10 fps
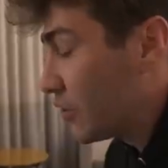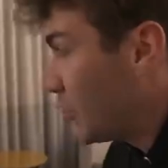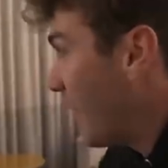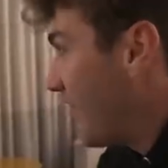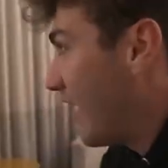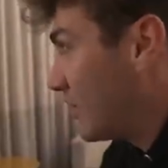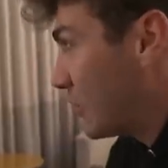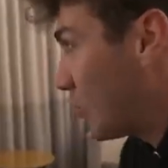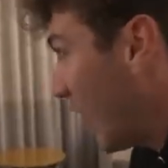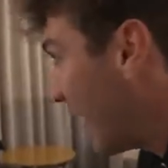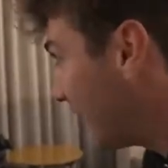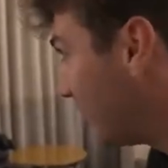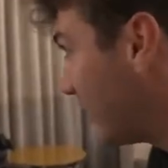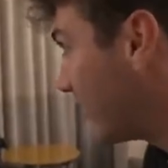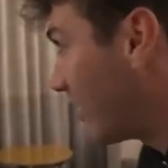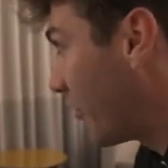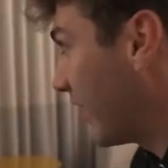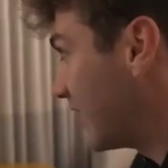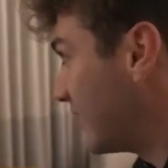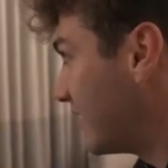So do you have a strategy
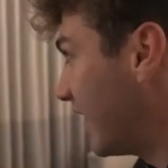going into